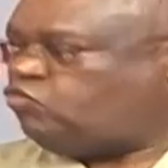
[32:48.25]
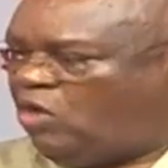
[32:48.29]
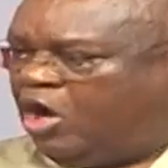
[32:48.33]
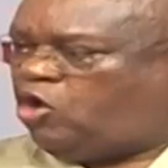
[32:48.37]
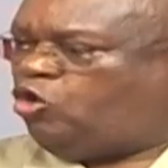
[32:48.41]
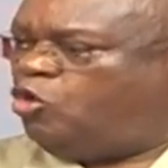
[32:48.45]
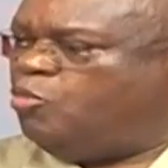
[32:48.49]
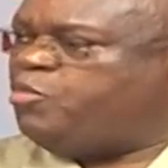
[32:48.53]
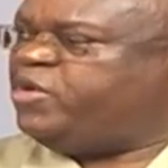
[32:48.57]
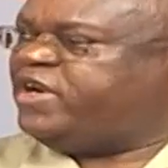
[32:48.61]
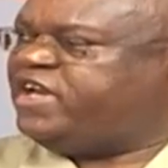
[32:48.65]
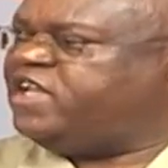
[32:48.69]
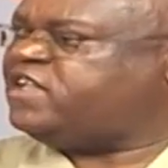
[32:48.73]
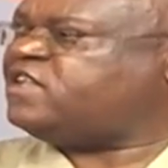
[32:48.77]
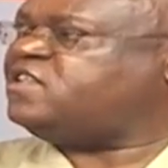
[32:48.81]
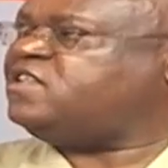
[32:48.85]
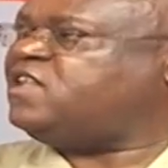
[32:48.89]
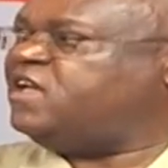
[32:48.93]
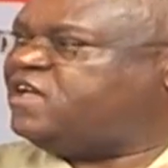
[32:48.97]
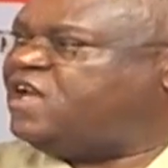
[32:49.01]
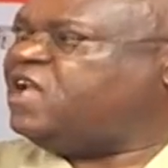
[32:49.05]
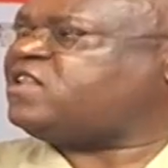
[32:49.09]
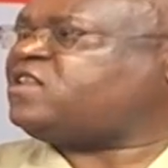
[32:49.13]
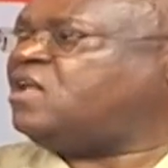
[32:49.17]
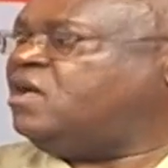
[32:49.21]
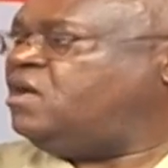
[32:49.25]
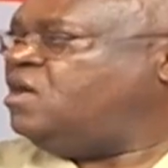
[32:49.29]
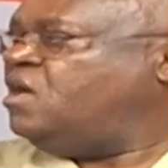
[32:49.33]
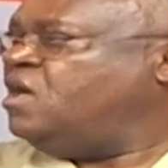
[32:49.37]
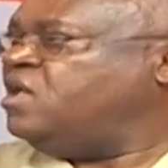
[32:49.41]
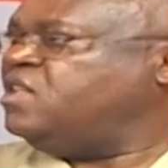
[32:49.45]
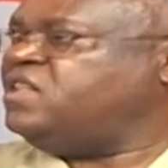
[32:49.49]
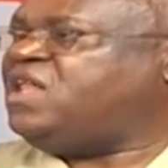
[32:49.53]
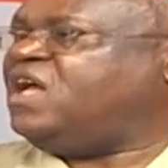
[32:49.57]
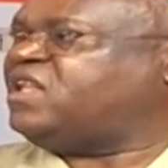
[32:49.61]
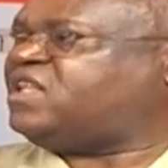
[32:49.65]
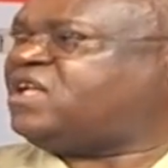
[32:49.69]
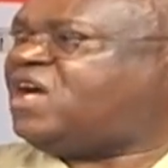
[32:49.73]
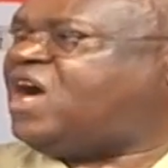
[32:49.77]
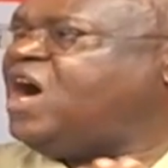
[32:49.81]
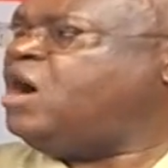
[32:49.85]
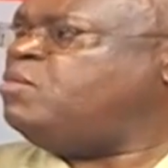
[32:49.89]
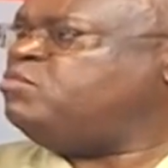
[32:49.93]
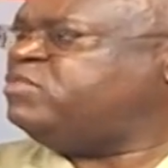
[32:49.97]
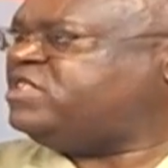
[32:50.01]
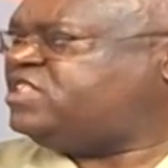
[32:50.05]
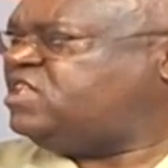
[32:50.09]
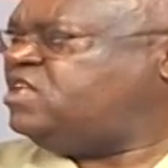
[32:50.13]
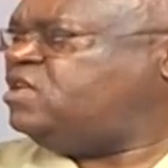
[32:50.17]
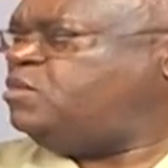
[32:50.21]
to accommodate the data that
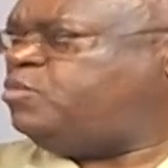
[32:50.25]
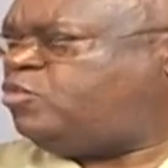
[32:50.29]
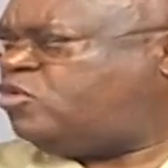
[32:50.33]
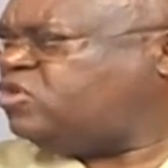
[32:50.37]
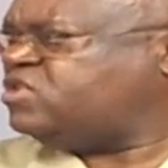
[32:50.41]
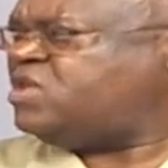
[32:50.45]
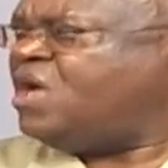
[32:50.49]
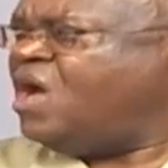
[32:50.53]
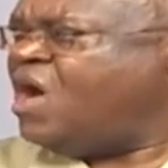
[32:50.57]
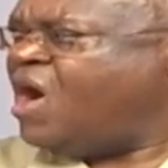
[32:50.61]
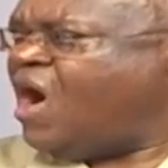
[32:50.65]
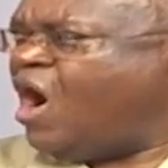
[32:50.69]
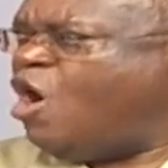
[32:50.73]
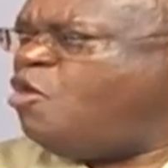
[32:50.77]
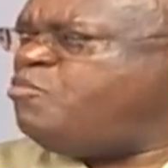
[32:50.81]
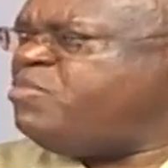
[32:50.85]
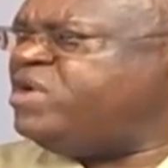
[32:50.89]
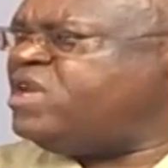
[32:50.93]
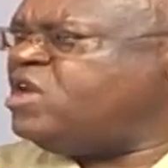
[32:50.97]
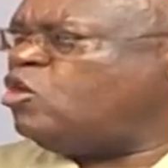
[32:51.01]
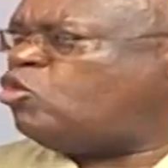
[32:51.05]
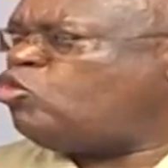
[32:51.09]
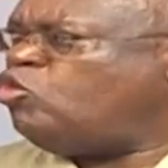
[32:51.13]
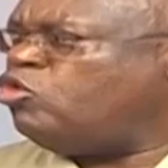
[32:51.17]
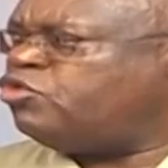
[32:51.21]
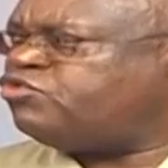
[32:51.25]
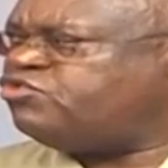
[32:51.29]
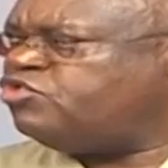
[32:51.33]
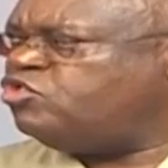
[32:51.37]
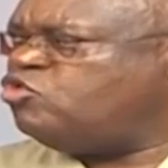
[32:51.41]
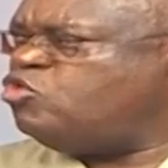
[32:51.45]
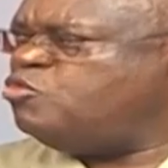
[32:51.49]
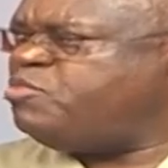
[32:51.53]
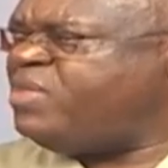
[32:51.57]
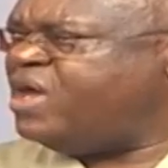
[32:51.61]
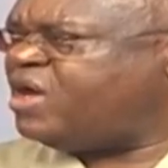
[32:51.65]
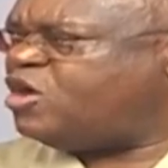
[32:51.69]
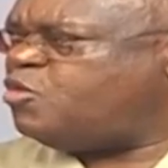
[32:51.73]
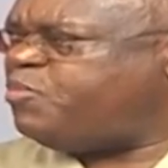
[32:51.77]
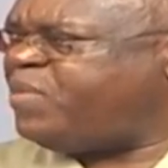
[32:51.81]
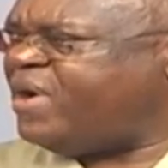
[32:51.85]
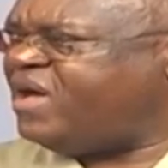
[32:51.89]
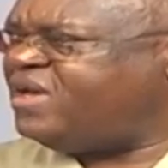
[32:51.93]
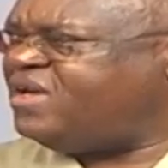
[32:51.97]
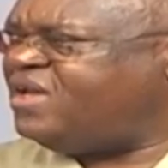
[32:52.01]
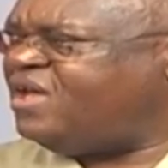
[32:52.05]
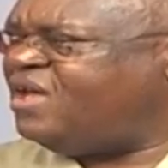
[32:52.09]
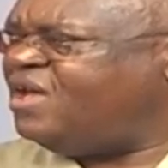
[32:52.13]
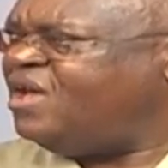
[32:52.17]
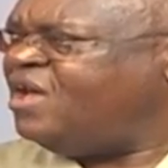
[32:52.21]
comes in. Because how many calls do you make
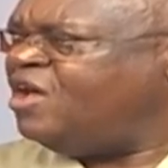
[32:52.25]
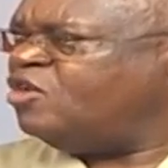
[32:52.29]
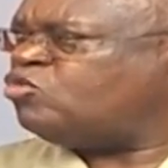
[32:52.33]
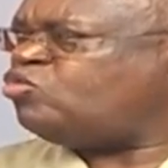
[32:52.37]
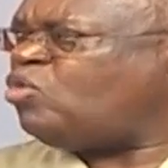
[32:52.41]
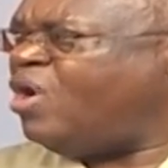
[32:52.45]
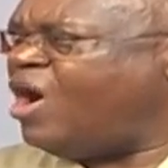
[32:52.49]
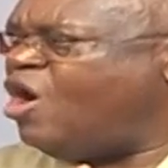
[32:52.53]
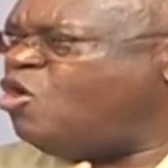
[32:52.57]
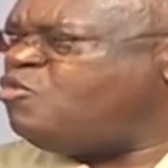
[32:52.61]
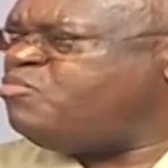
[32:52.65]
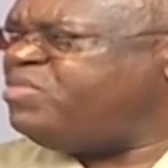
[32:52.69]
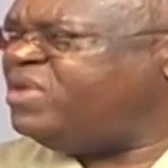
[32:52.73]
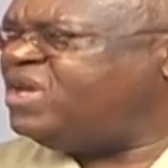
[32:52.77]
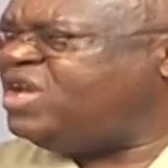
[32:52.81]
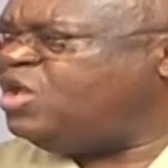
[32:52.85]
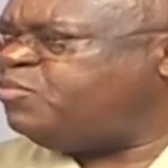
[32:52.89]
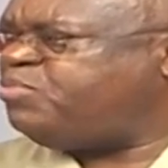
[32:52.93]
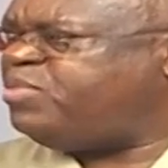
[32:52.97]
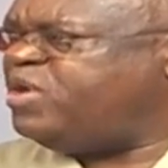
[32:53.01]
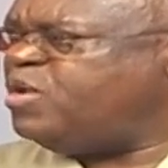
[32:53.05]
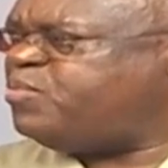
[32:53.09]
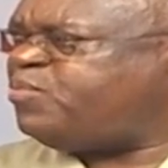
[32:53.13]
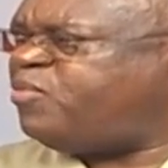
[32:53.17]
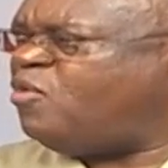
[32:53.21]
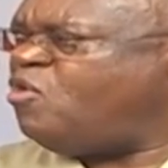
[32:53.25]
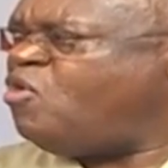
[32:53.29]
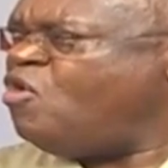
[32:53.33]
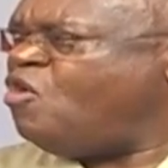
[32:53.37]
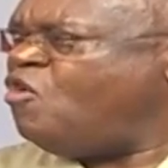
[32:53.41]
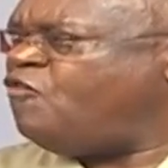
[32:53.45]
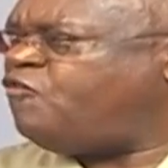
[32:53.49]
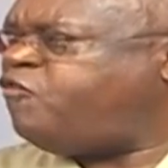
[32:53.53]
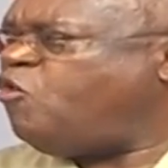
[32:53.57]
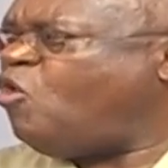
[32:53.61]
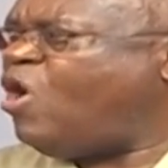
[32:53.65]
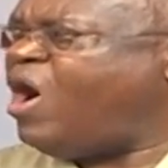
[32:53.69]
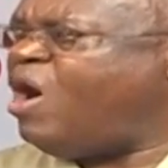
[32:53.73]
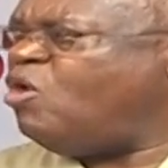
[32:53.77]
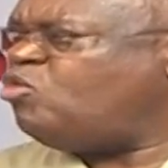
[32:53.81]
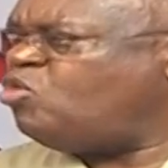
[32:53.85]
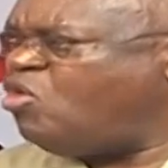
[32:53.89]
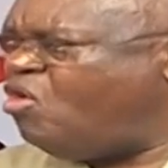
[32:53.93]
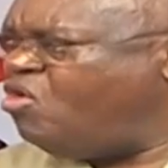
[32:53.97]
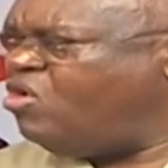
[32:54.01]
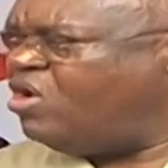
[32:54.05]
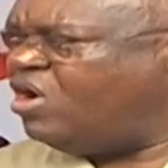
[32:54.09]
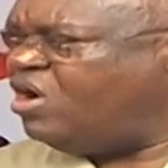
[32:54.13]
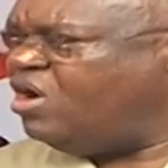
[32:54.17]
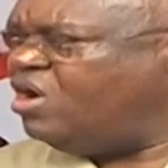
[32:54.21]
per day to how many people but Charles, for how
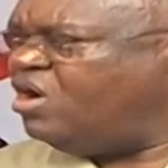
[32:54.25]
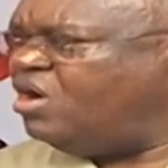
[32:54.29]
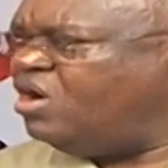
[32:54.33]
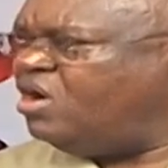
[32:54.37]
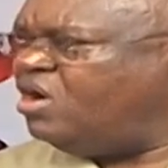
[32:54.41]
Charles, long? Charles,